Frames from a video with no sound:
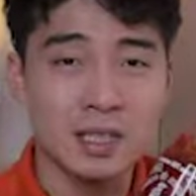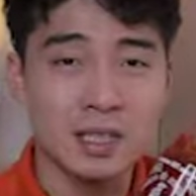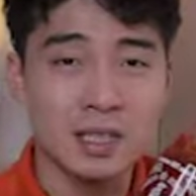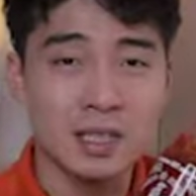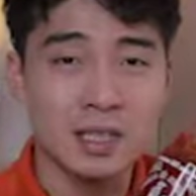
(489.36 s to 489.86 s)

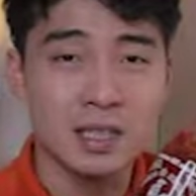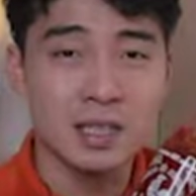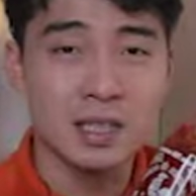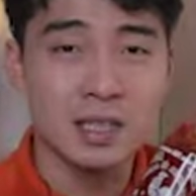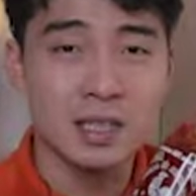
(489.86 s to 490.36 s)

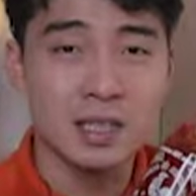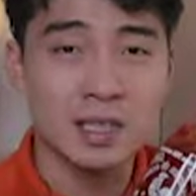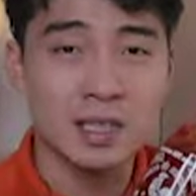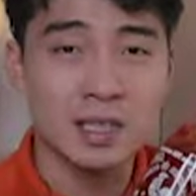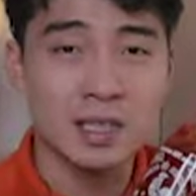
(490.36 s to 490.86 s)

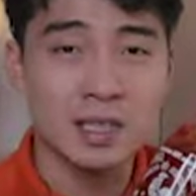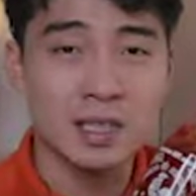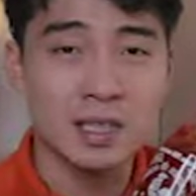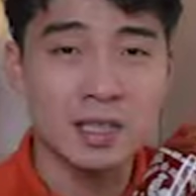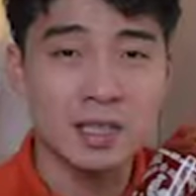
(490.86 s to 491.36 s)

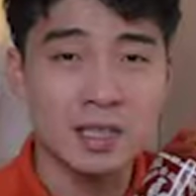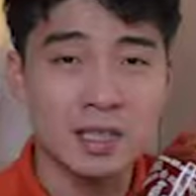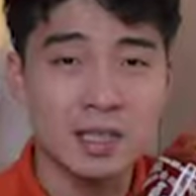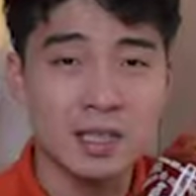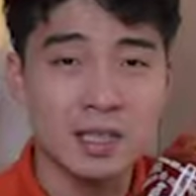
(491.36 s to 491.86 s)

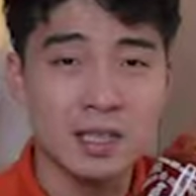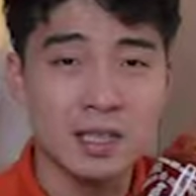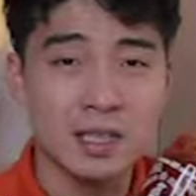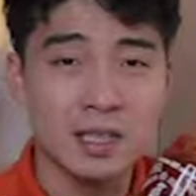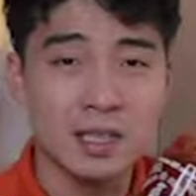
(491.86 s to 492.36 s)

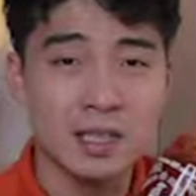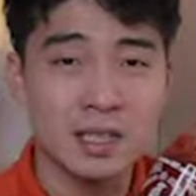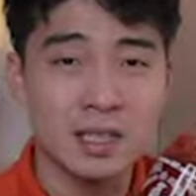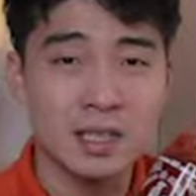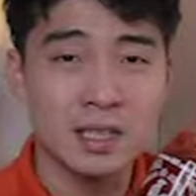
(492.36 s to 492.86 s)

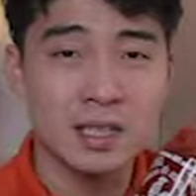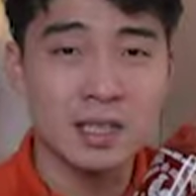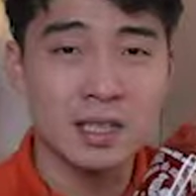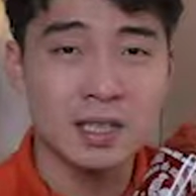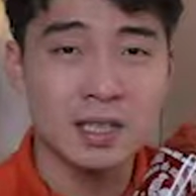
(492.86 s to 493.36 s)

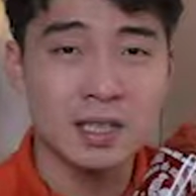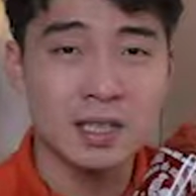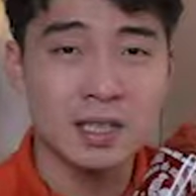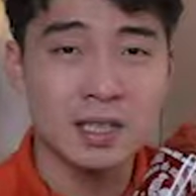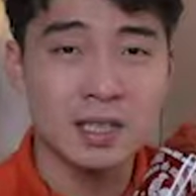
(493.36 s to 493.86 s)

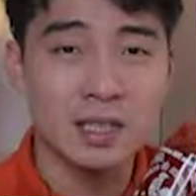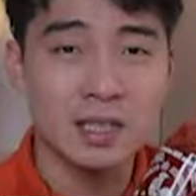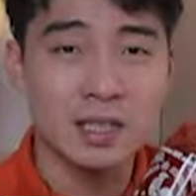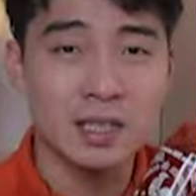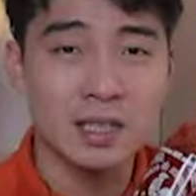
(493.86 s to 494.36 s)

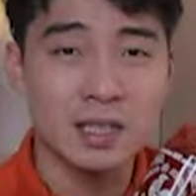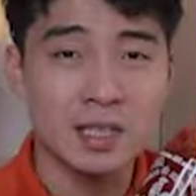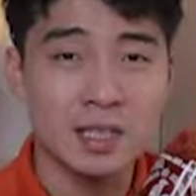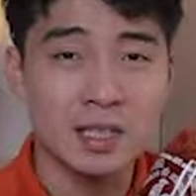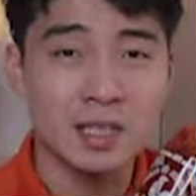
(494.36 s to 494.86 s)

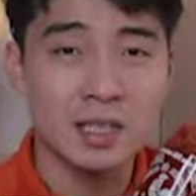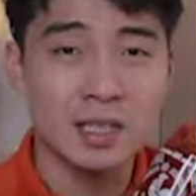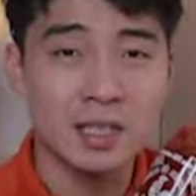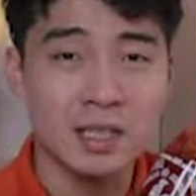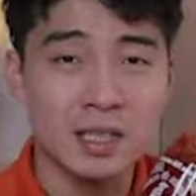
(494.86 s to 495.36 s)
This person isn't speaking.